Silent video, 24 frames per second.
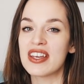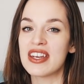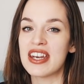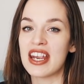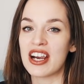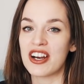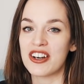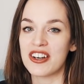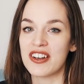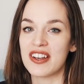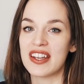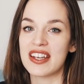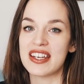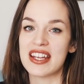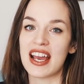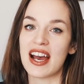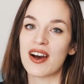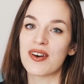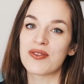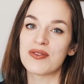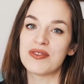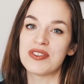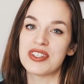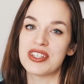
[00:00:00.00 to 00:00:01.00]
narrowed it
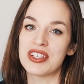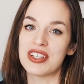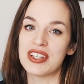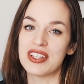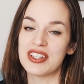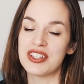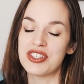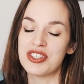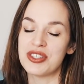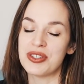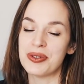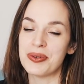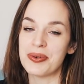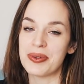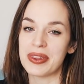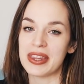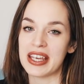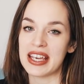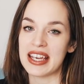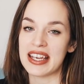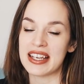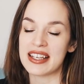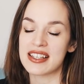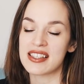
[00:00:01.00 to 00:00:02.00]
down to 2
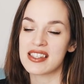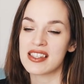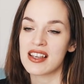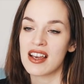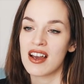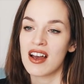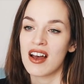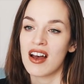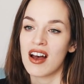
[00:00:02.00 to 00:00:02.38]
things,